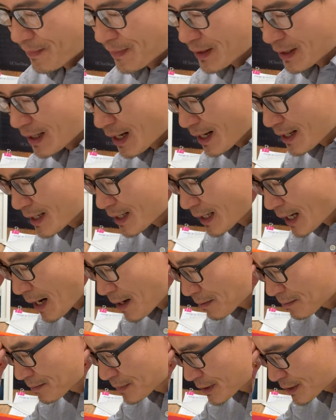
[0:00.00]
Guy
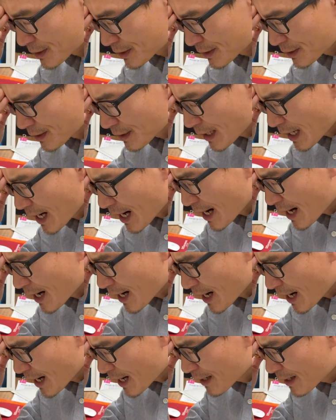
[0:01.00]
comes
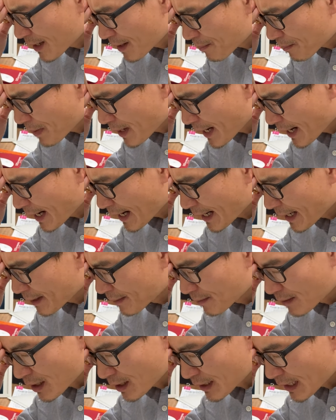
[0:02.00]
in a
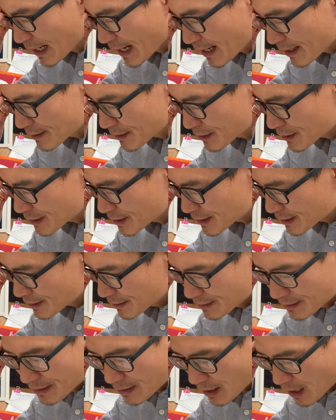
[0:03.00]
pain against
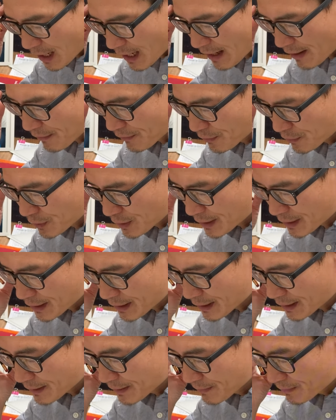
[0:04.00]
every